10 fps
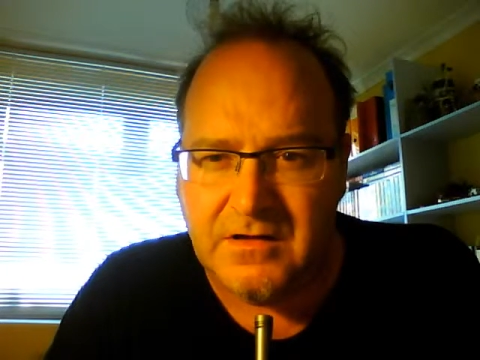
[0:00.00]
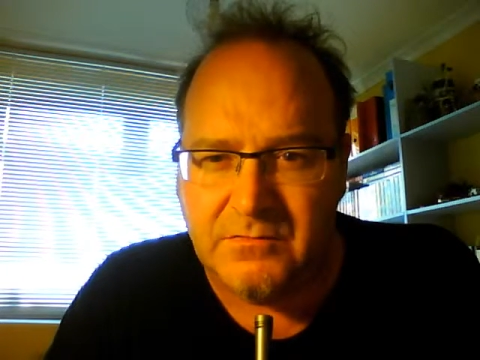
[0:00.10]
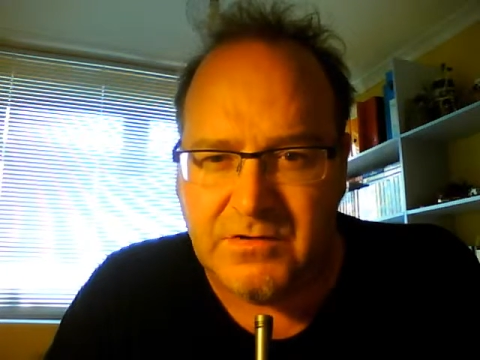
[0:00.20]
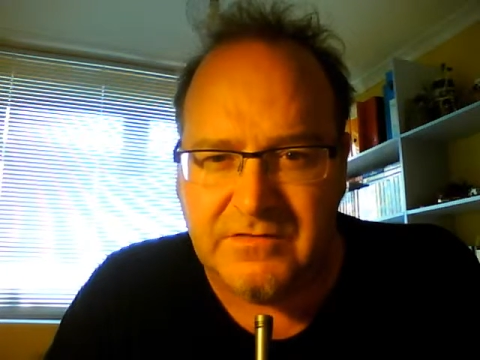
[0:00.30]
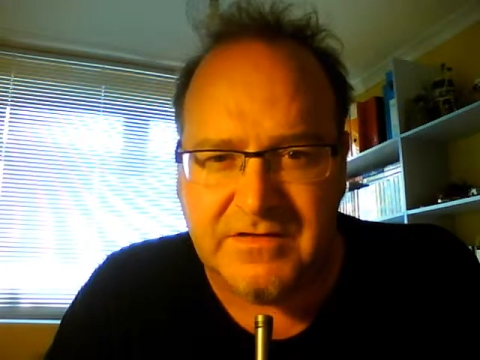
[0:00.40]
I
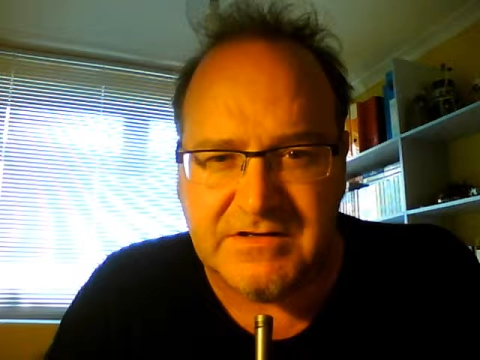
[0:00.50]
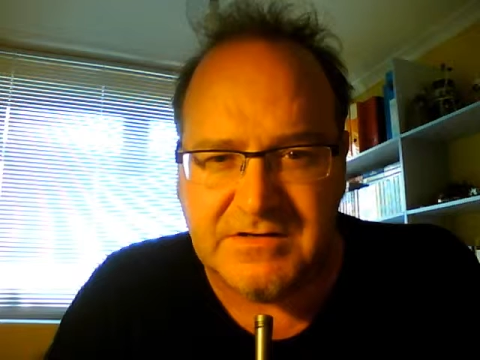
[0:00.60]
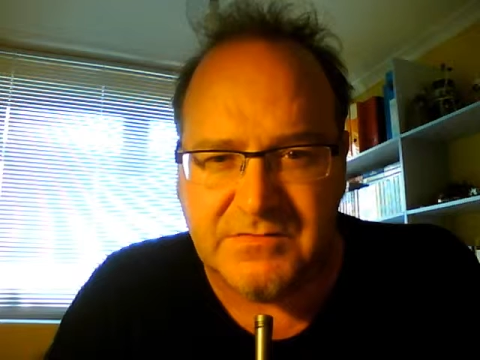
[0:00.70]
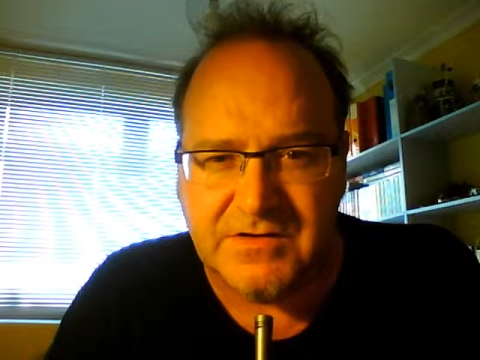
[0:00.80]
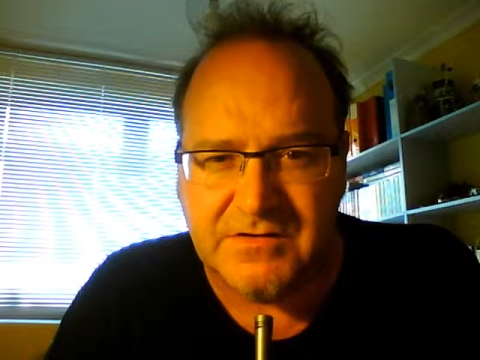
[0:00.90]
wonder if that's
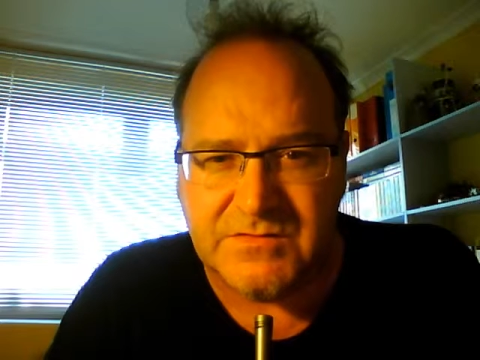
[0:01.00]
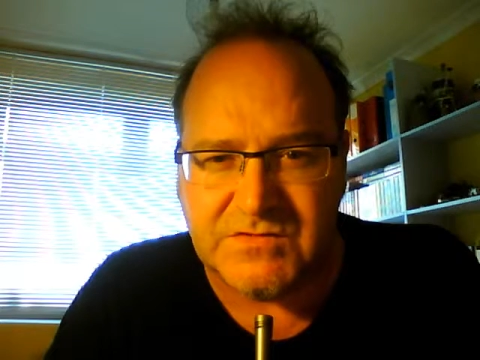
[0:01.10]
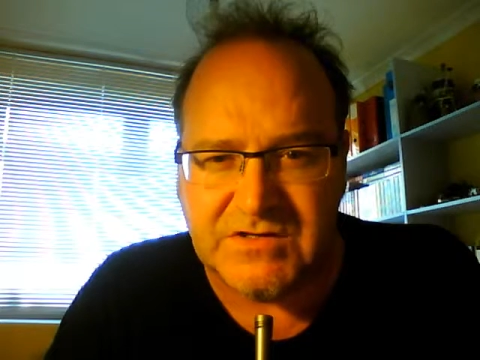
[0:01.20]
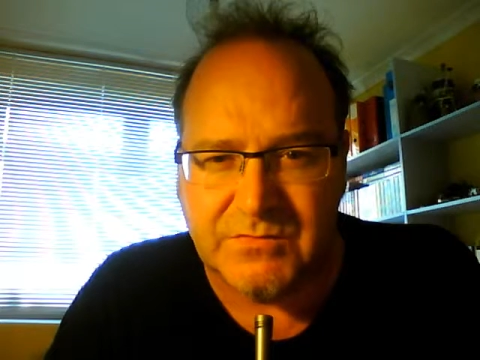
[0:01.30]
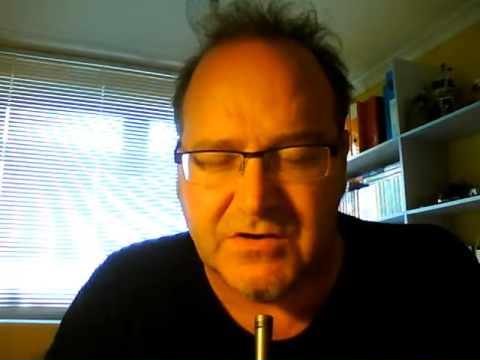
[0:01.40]
sometimes why
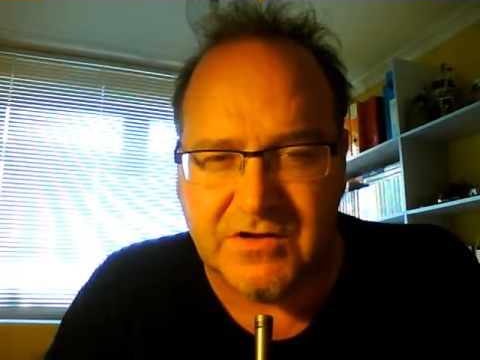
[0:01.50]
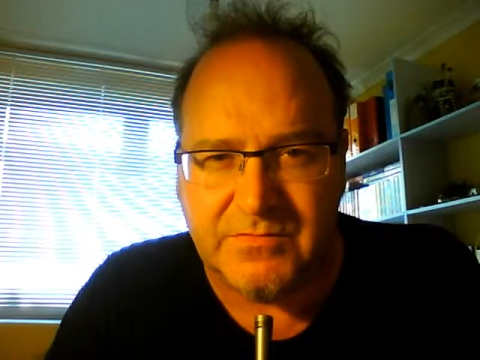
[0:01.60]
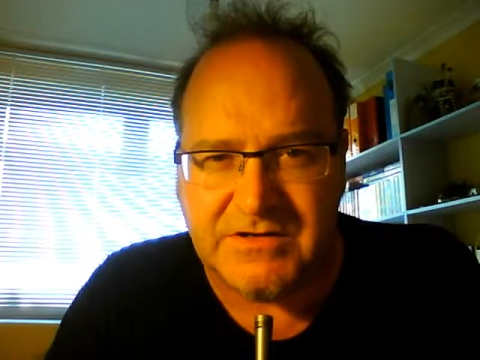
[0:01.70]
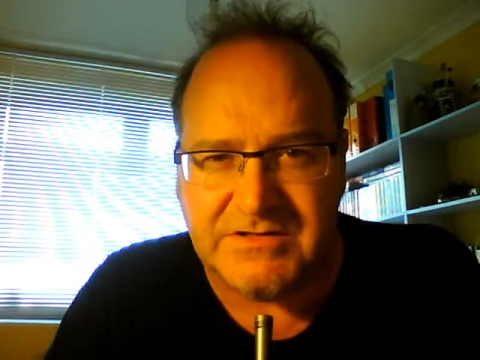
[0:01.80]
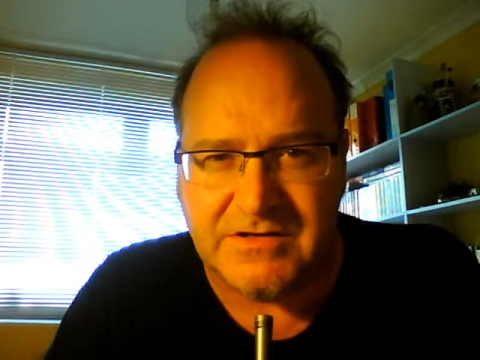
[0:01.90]
someone like
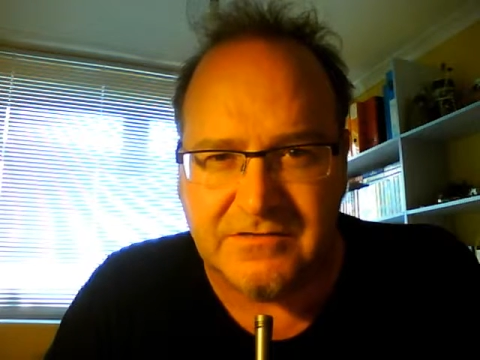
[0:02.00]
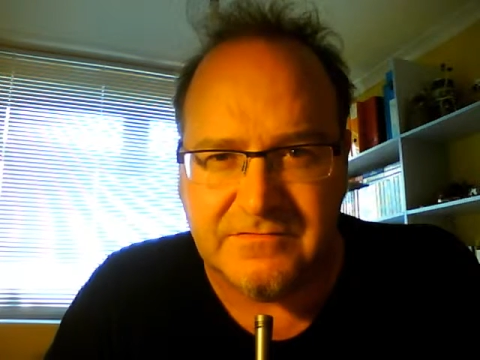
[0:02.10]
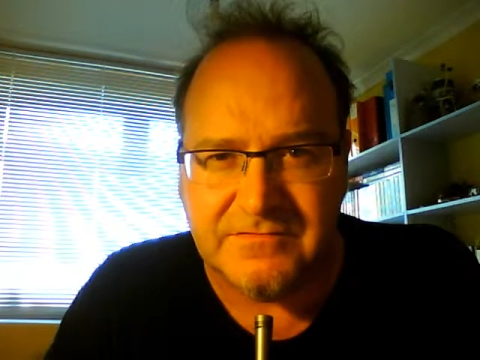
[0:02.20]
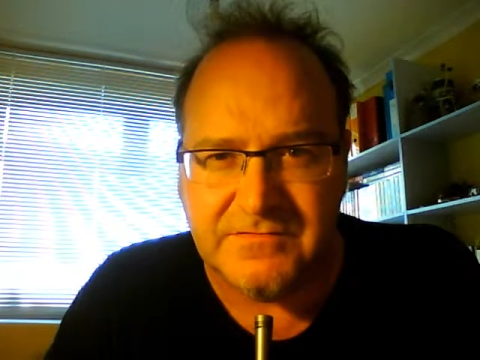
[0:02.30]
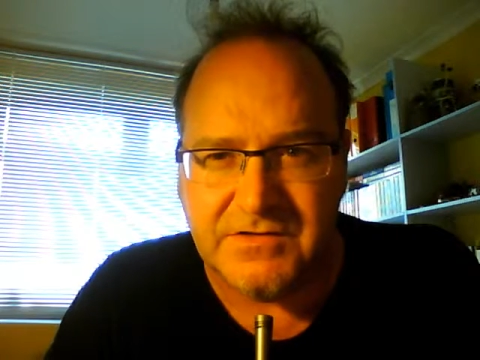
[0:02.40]
myself
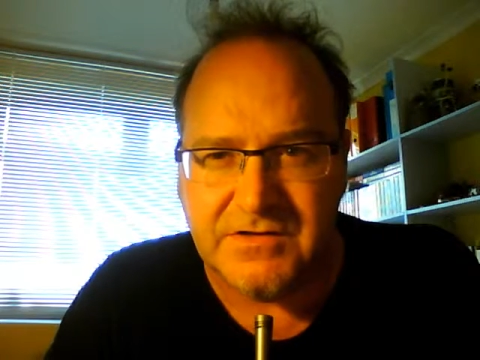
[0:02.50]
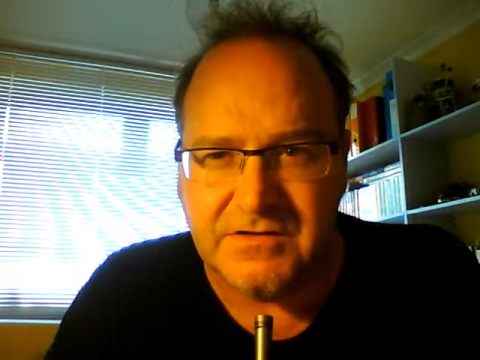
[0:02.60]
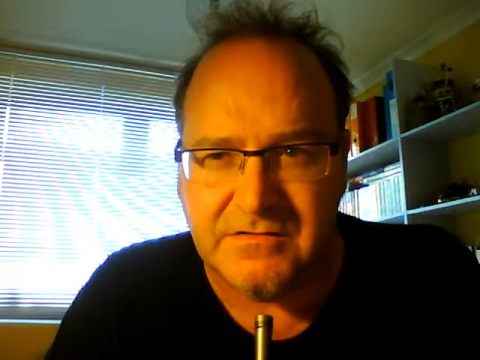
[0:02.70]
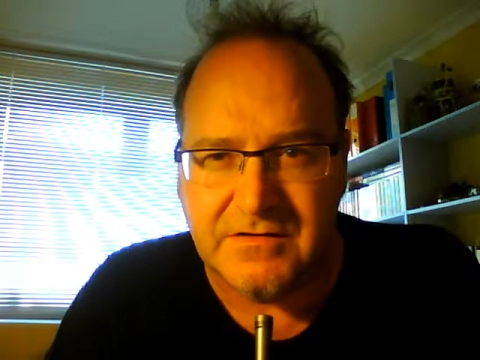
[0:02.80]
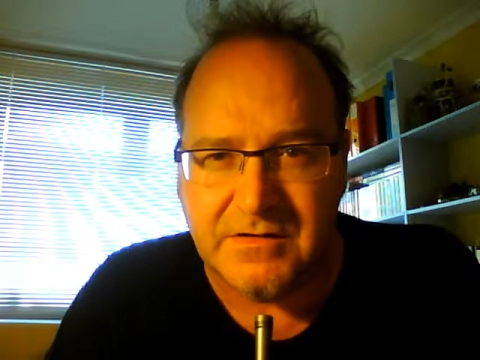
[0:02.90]

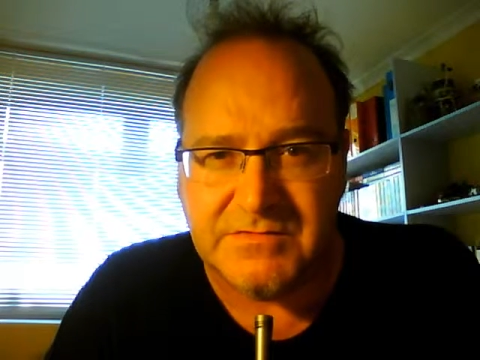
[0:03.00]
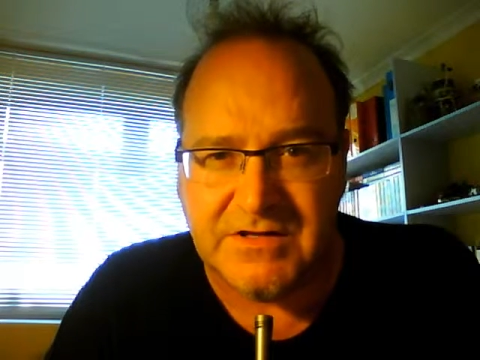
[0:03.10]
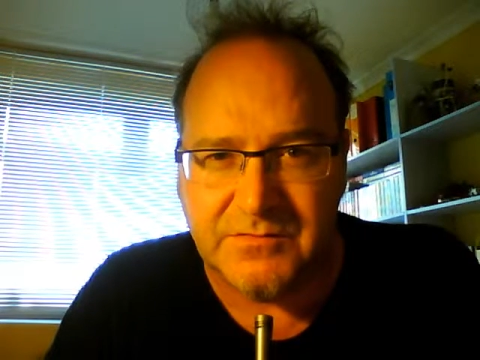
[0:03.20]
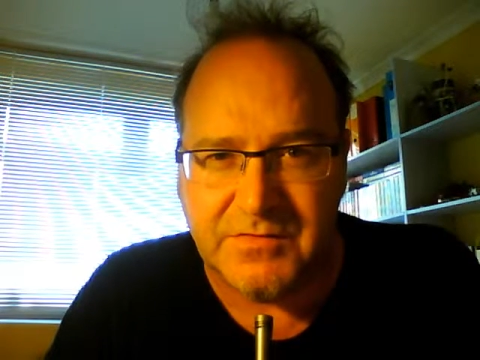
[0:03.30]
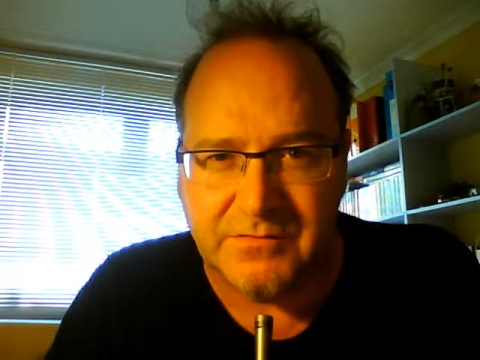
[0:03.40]
can
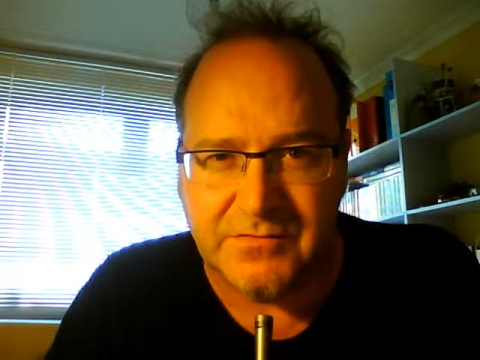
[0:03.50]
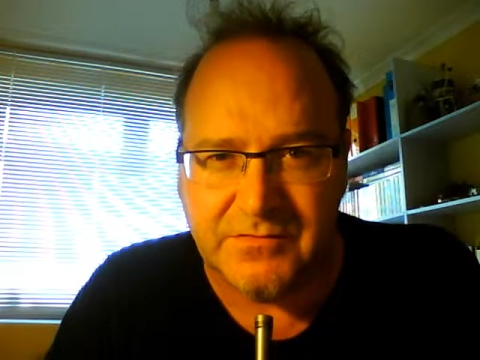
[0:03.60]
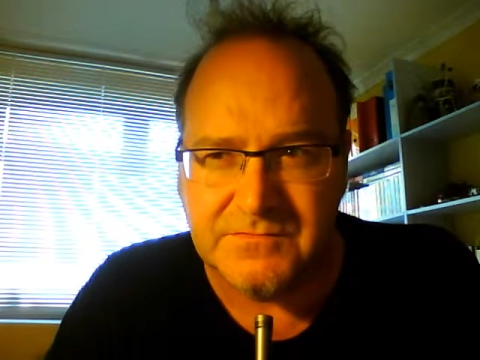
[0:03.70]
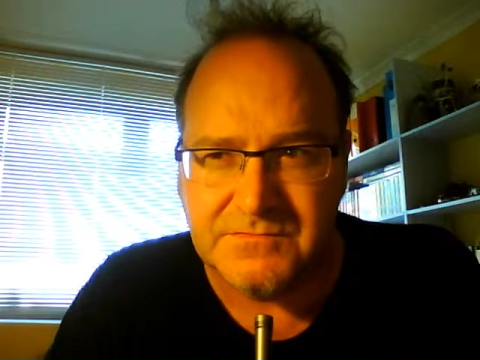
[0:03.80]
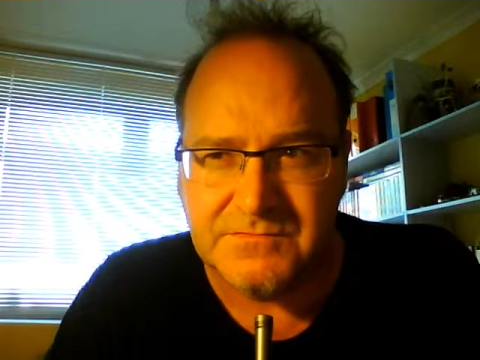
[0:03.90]
upset people.